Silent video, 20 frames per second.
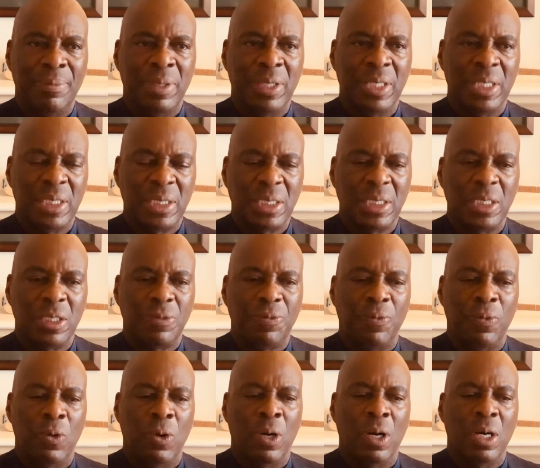But this is
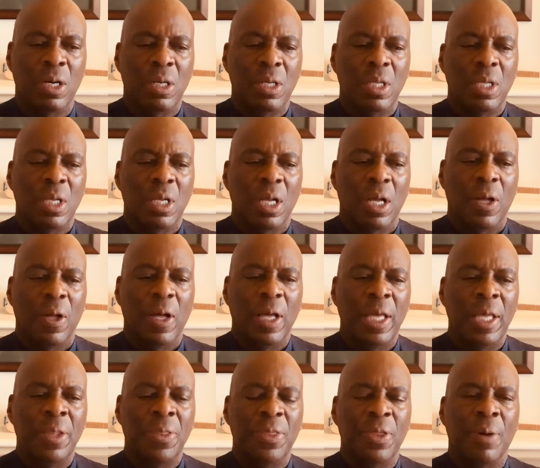for
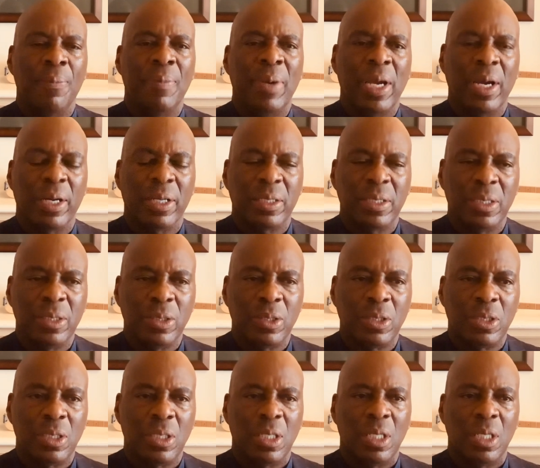in the Americas.